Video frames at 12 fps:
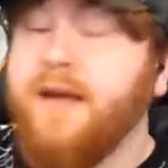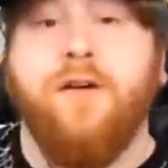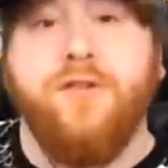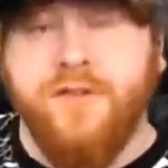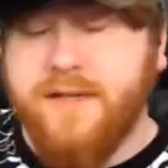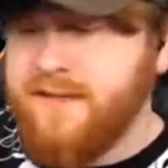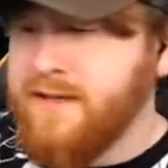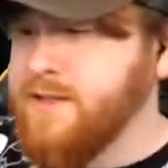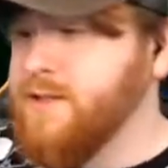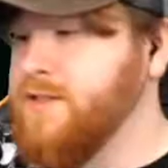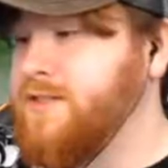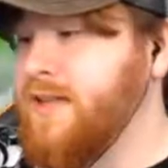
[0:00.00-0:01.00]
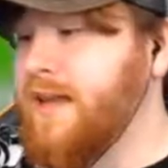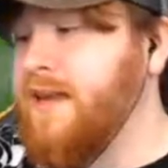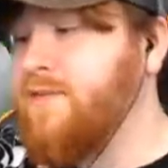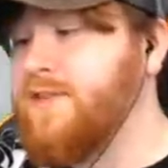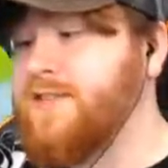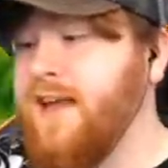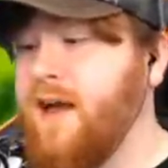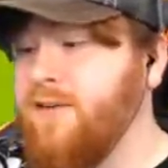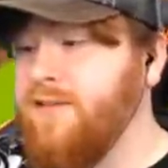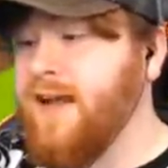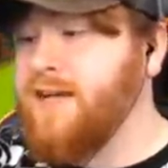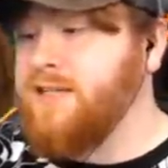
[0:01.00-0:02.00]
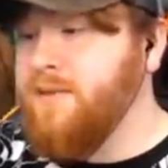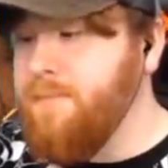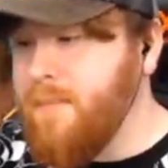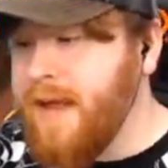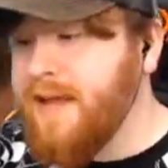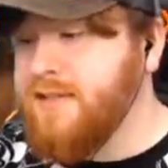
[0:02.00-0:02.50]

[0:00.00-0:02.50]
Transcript: also continues that he never set out to actually make a